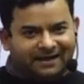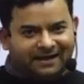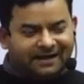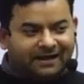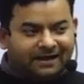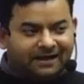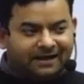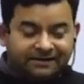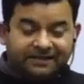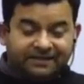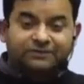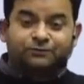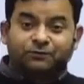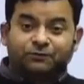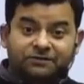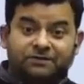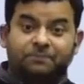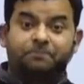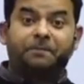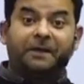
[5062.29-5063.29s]
This
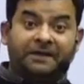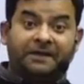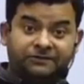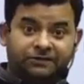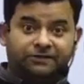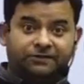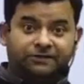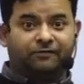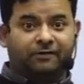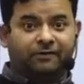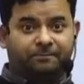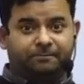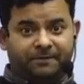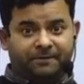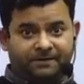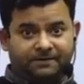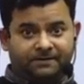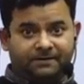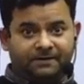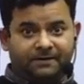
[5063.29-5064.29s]
was a major
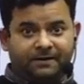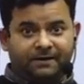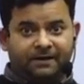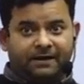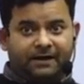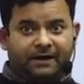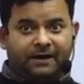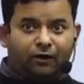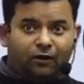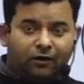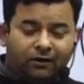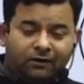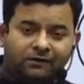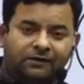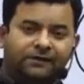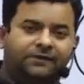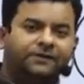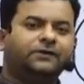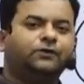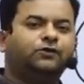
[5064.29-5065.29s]
development. All
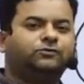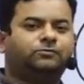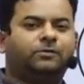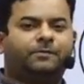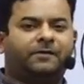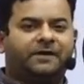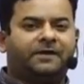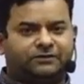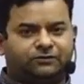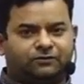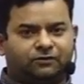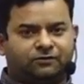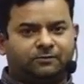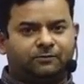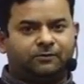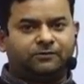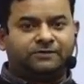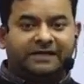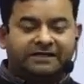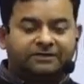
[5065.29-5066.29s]
leading newspaper has talked
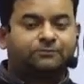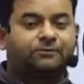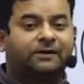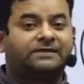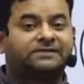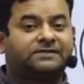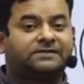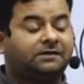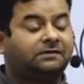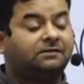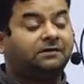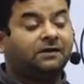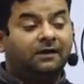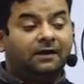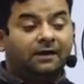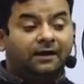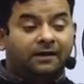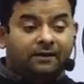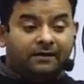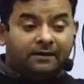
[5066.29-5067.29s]
about. That's why I said,
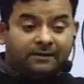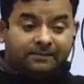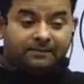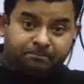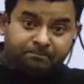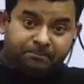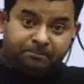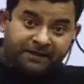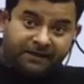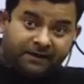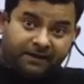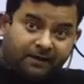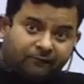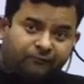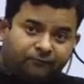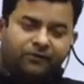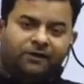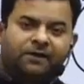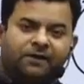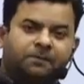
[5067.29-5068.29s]
be
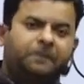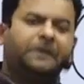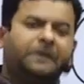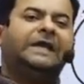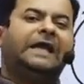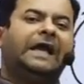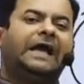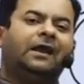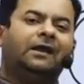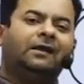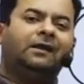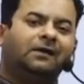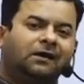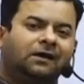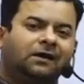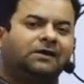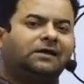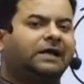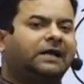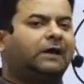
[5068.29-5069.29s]
aware, be
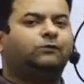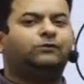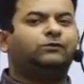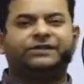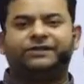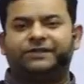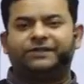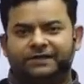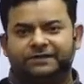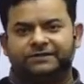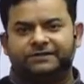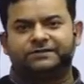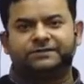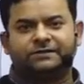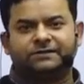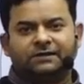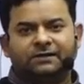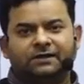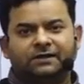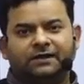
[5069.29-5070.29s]
alert around the things.
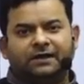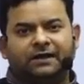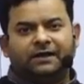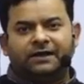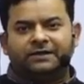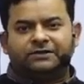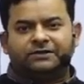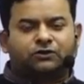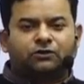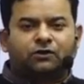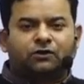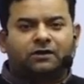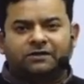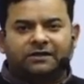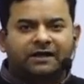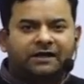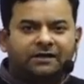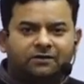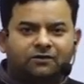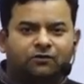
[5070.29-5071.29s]
It's not
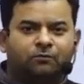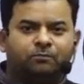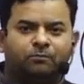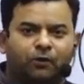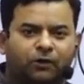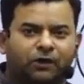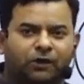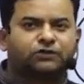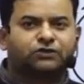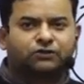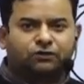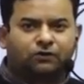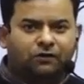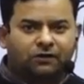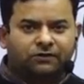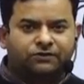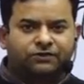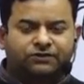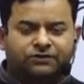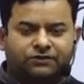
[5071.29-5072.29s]
that, bookish
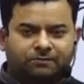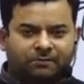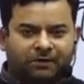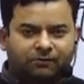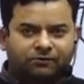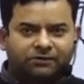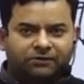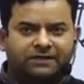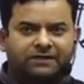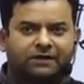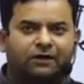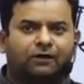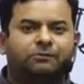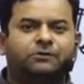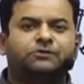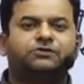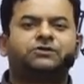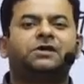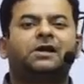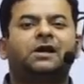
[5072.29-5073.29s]
knowledge. It's about that how
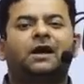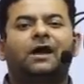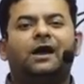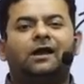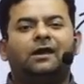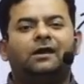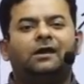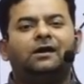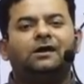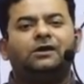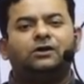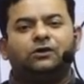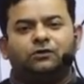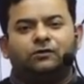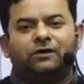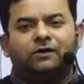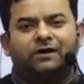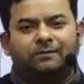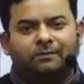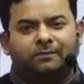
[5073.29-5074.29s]
much alert
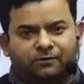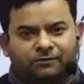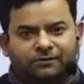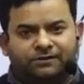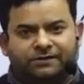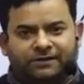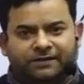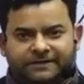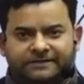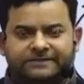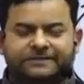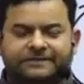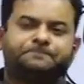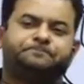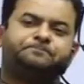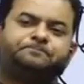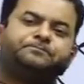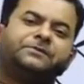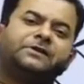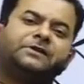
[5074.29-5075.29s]
you are about the things.
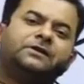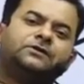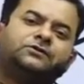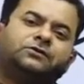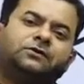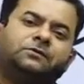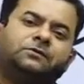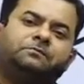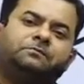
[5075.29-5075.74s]
So,